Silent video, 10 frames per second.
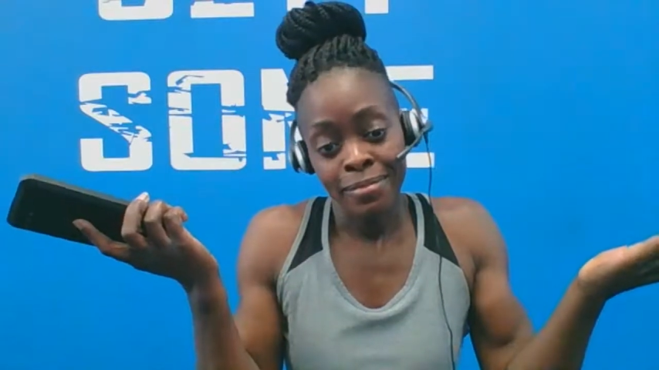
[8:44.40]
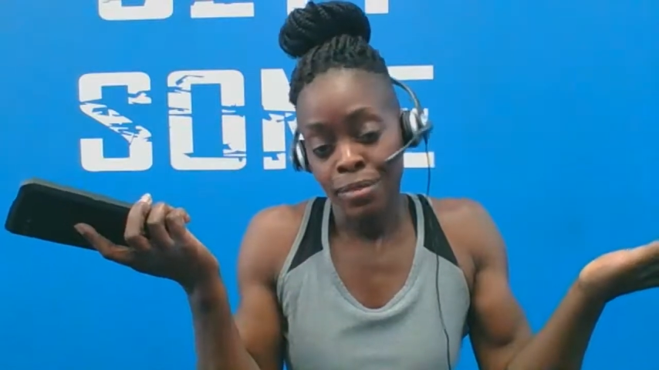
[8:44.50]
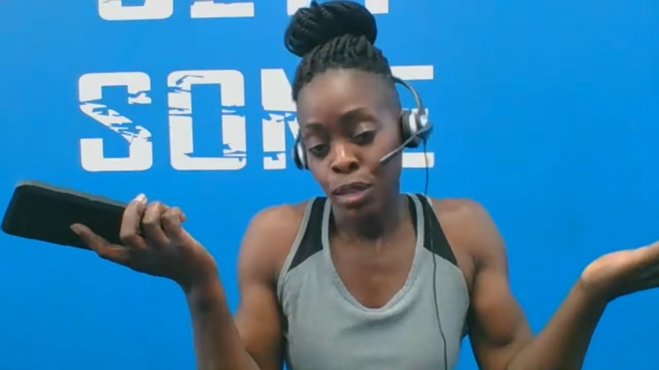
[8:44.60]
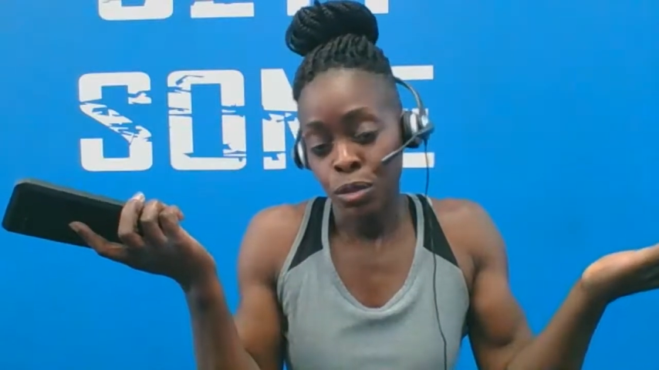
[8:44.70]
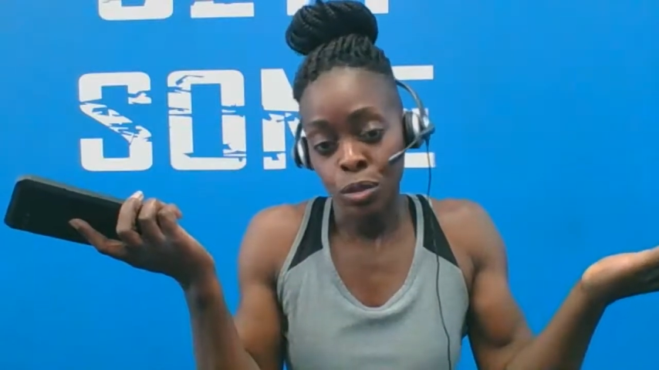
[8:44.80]

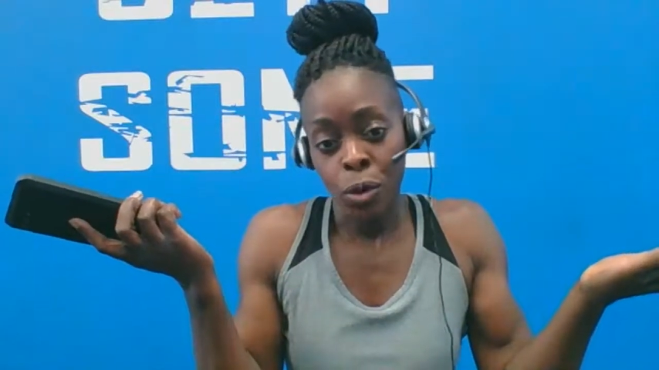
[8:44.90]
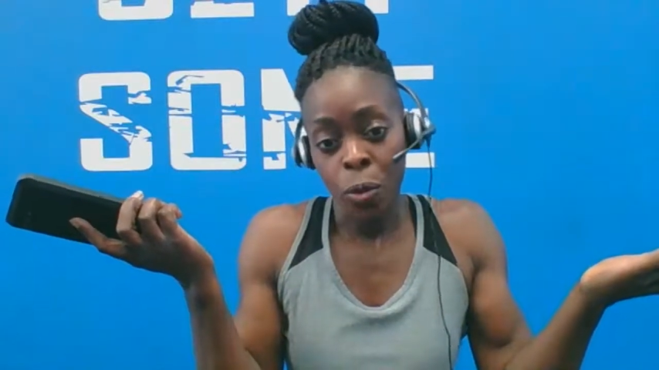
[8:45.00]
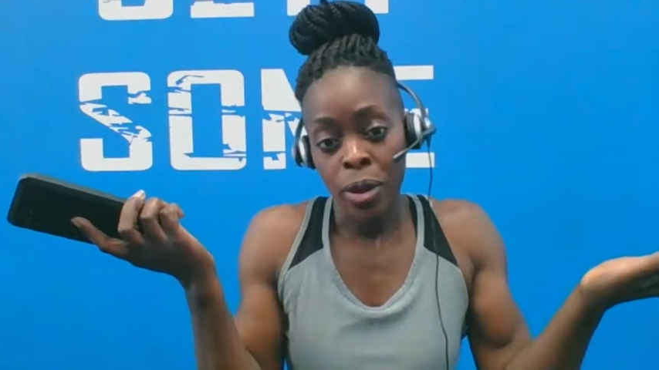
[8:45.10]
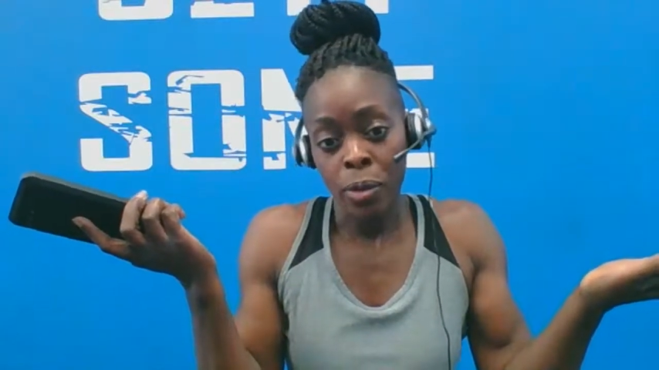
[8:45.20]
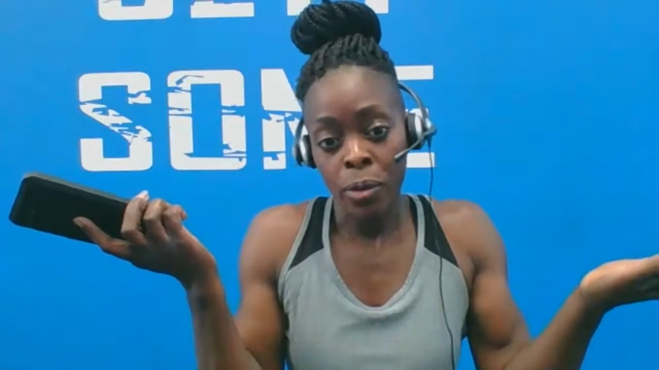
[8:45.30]
There's no
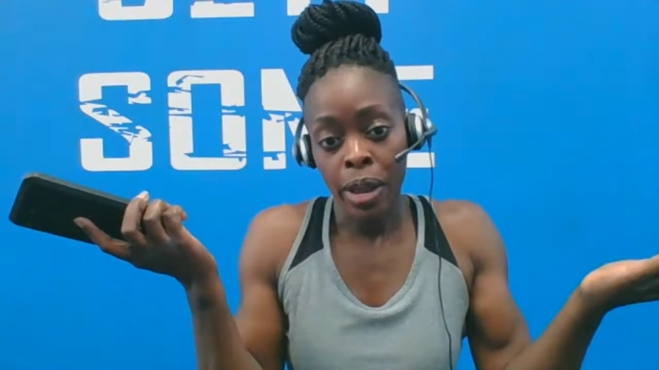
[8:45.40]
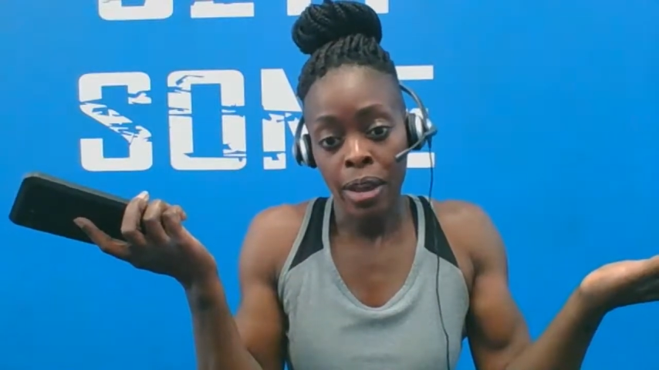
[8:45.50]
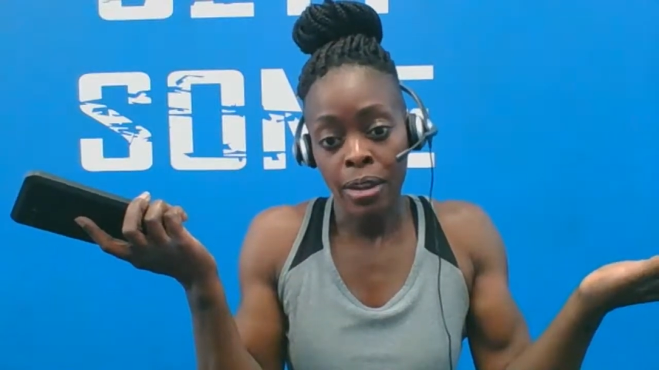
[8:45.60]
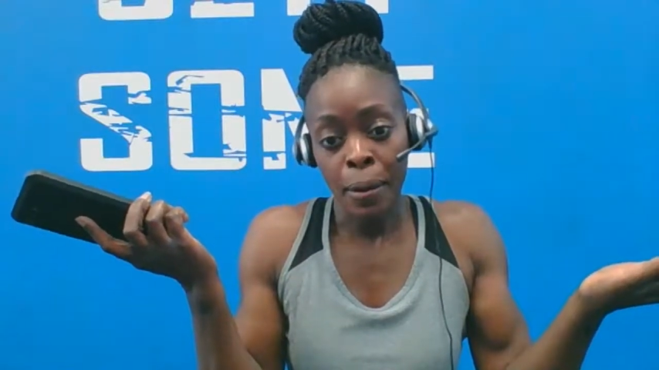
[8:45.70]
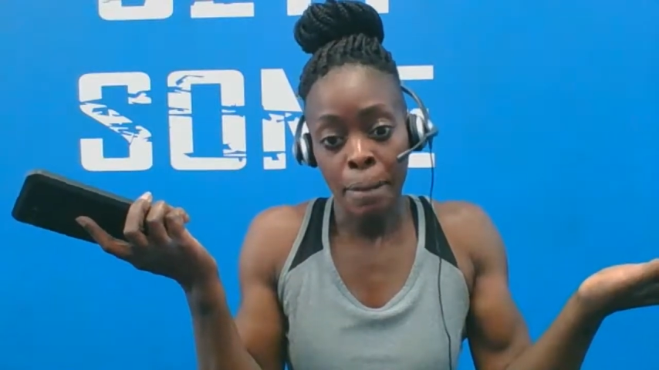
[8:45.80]
way
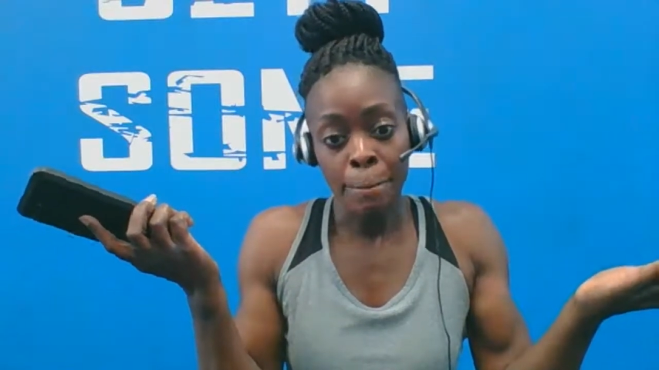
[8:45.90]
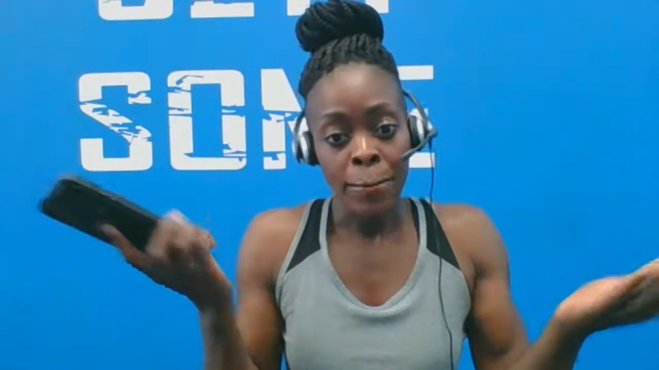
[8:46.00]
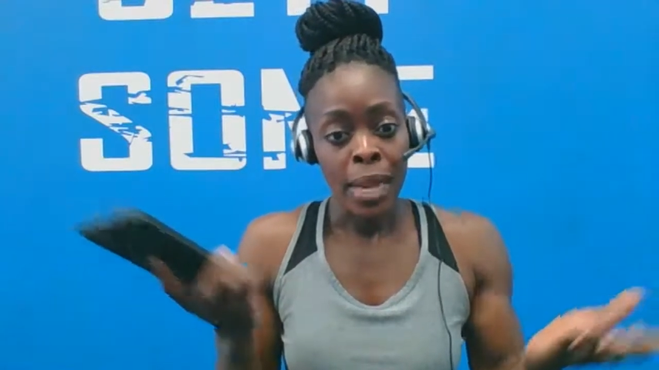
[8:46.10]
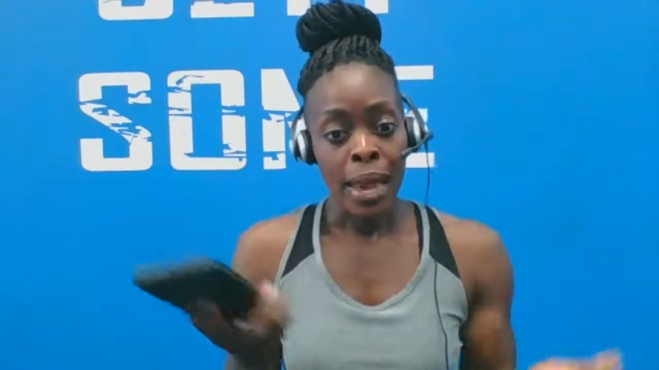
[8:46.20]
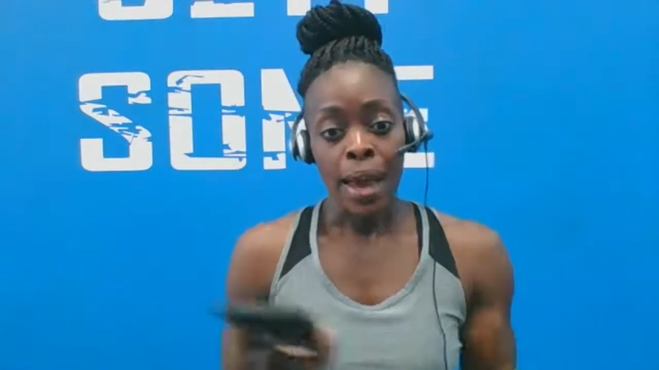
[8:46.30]
around it.
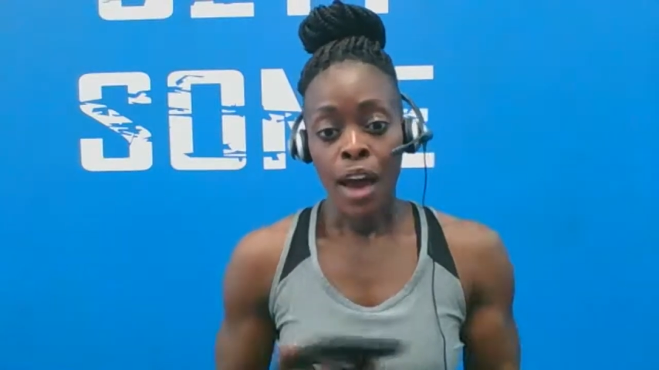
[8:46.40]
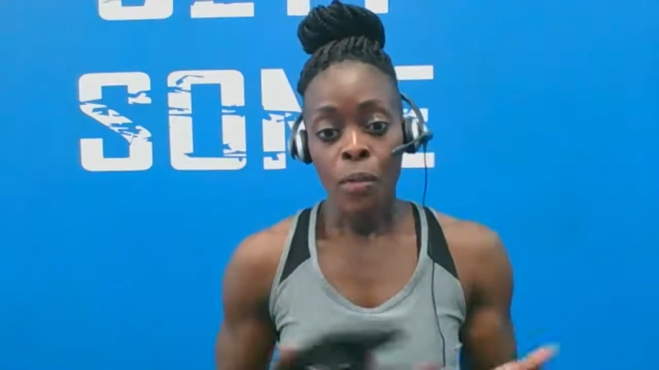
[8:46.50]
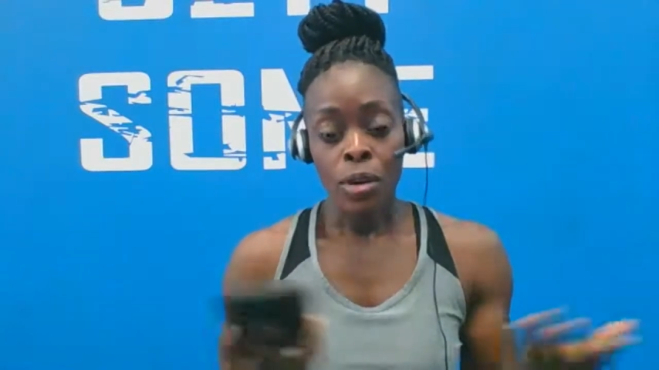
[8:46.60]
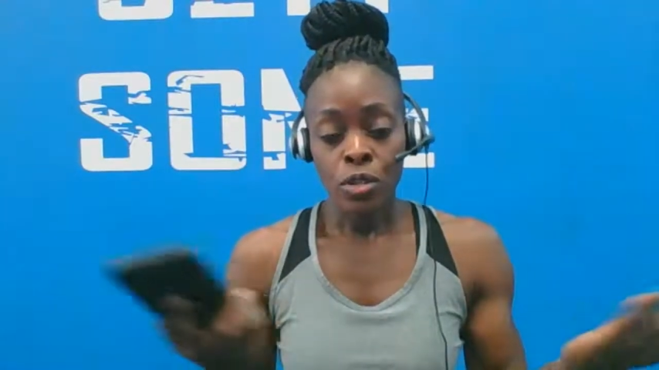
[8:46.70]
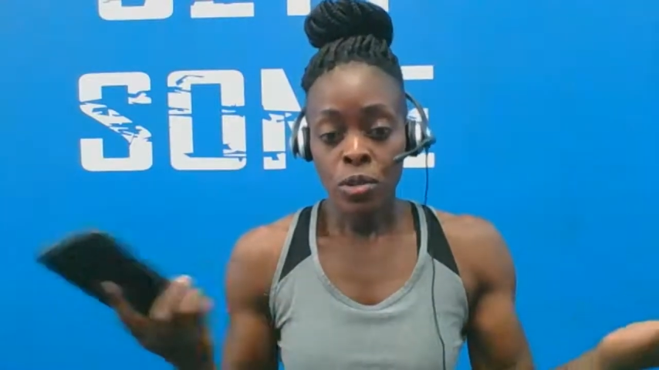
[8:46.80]
How
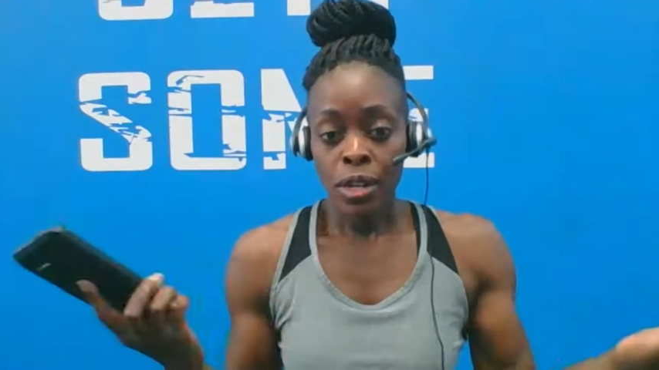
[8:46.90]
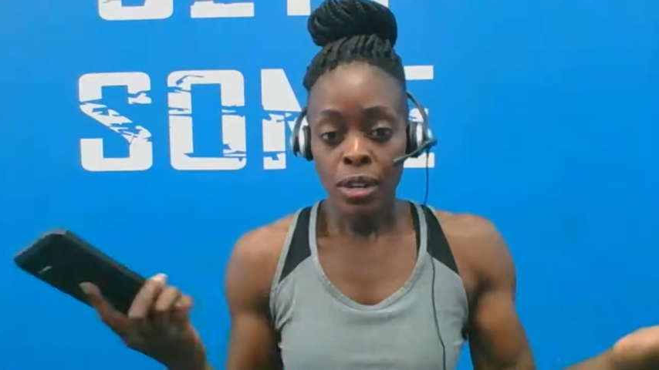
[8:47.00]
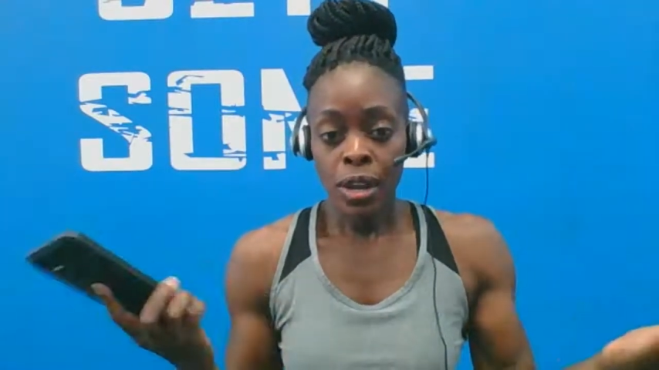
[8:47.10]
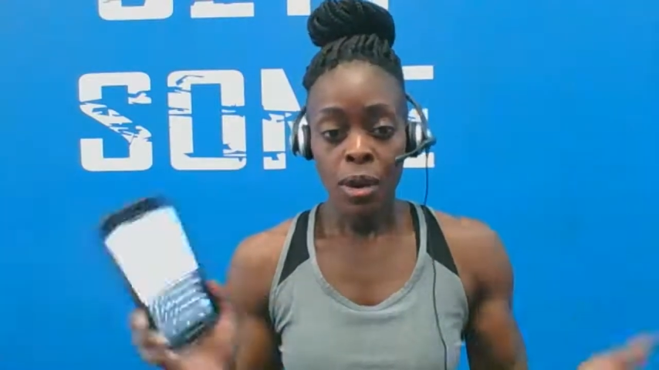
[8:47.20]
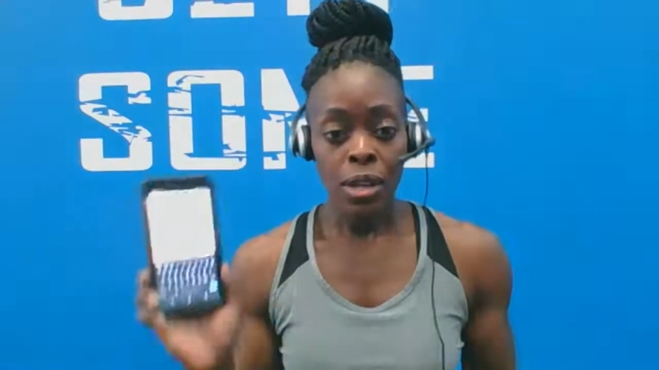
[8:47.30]
else will you
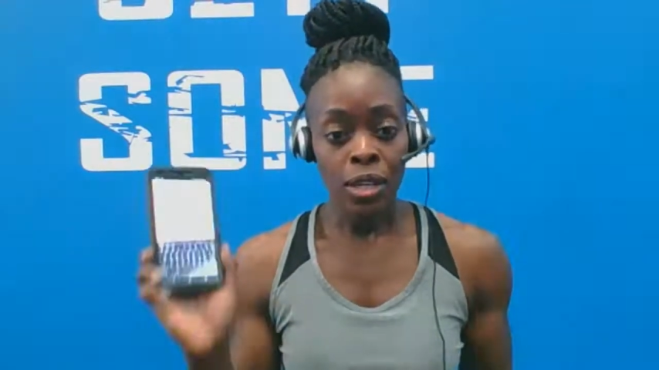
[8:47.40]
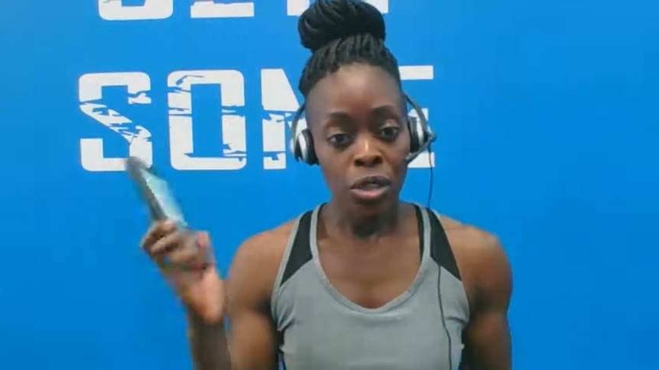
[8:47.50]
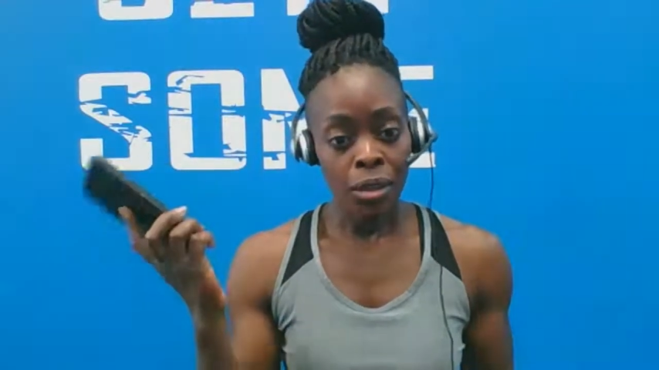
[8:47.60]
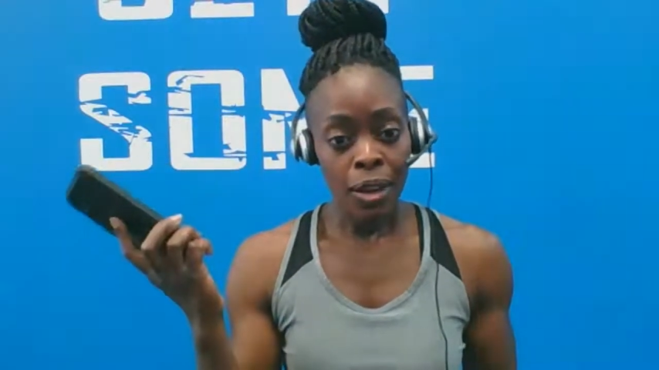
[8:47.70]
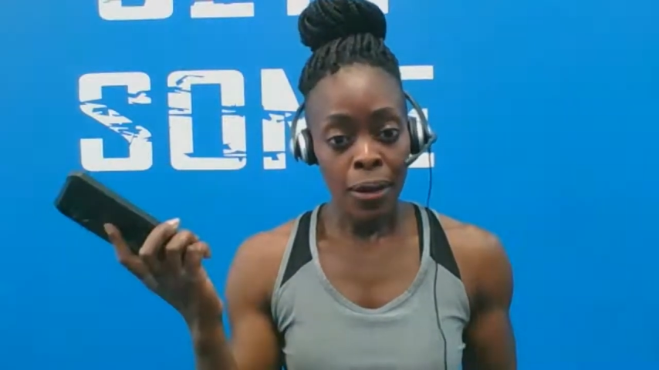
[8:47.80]
know unless
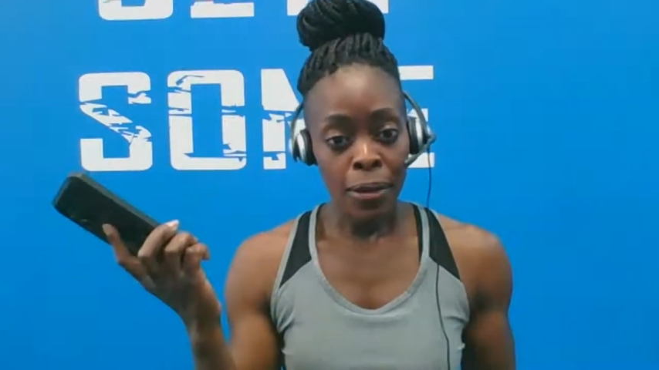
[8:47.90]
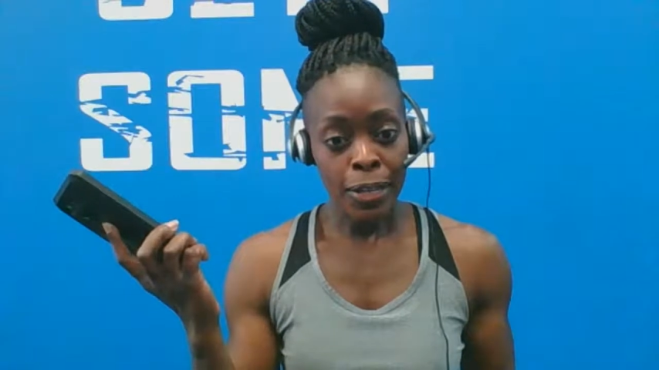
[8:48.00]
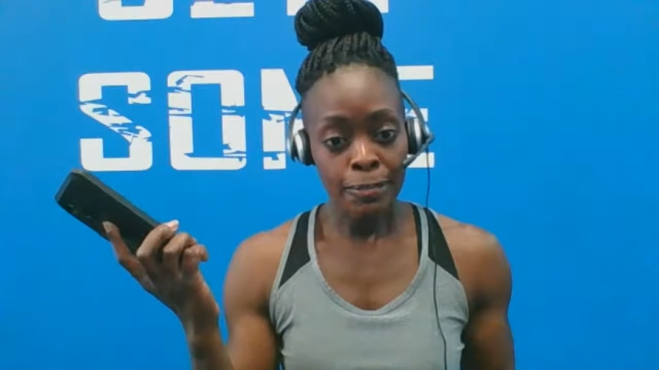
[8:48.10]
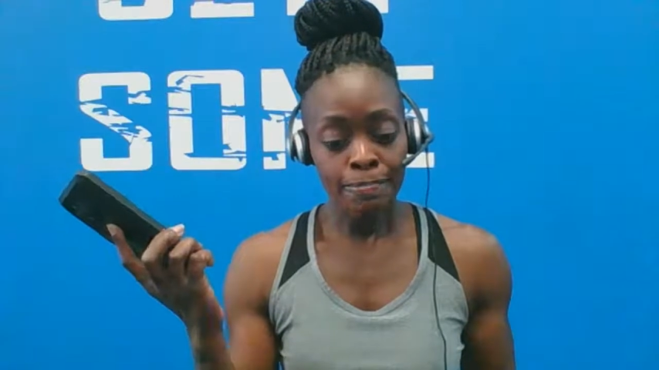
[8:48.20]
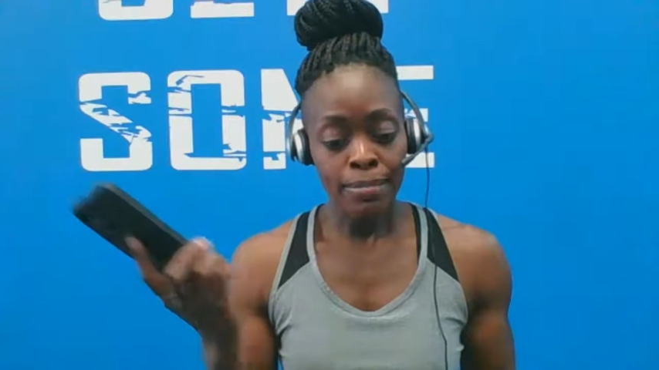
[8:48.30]
you log it?